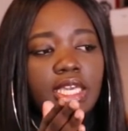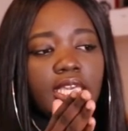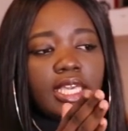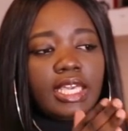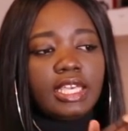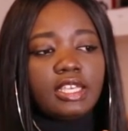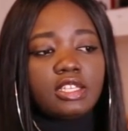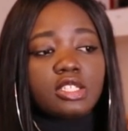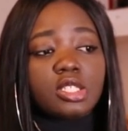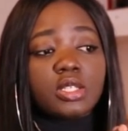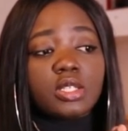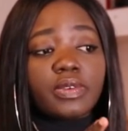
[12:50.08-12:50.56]

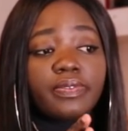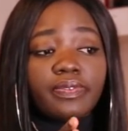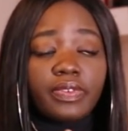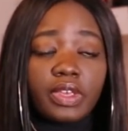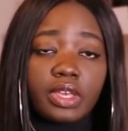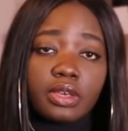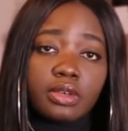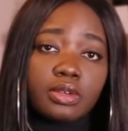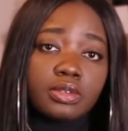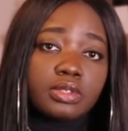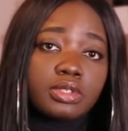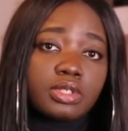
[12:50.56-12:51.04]
each
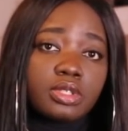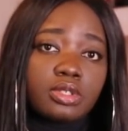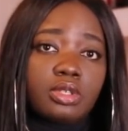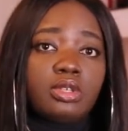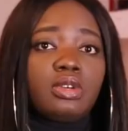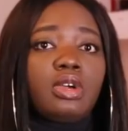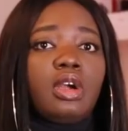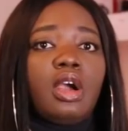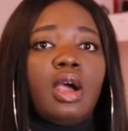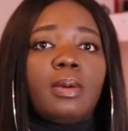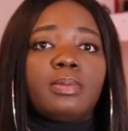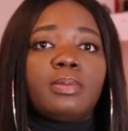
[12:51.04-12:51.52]
field
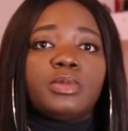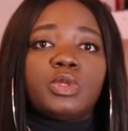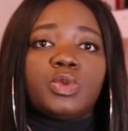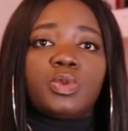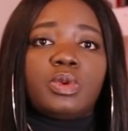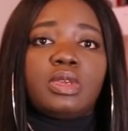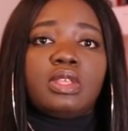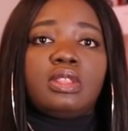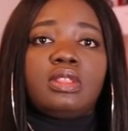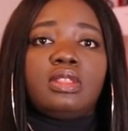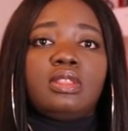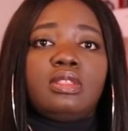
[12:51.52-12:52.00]
comes
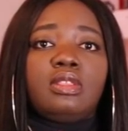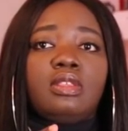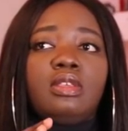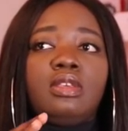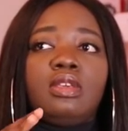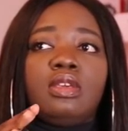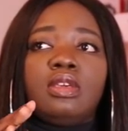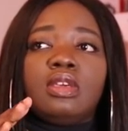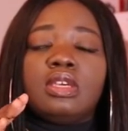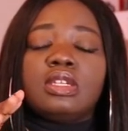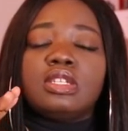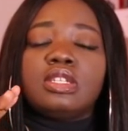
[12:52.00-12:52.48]
with
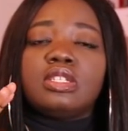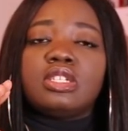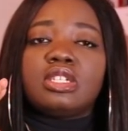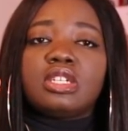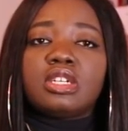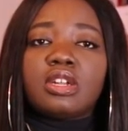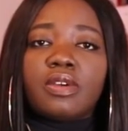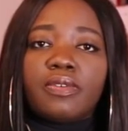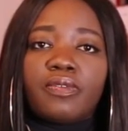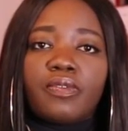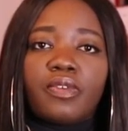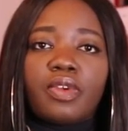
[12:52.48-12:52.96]

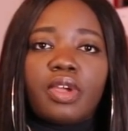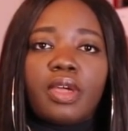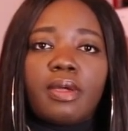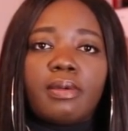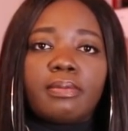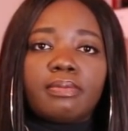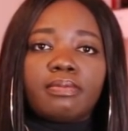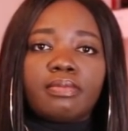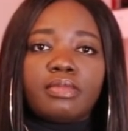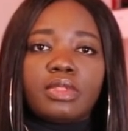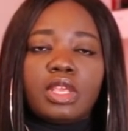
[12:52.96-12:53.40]
different,